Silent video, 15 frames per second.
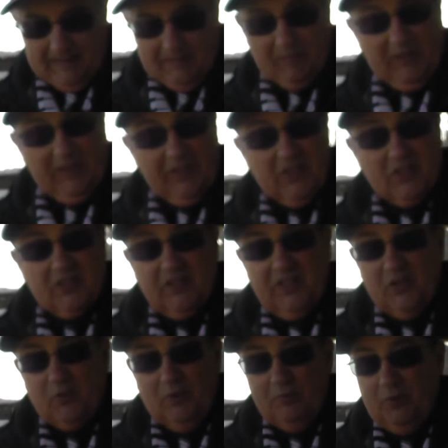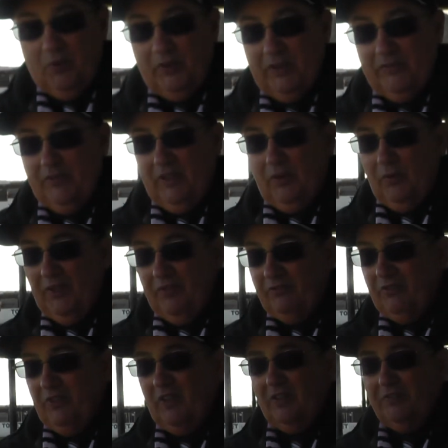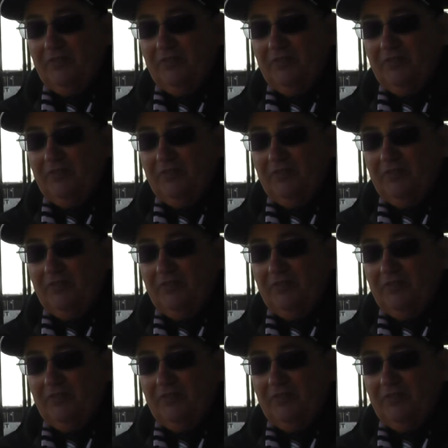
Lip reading: At this stage, Wimborne giving away far,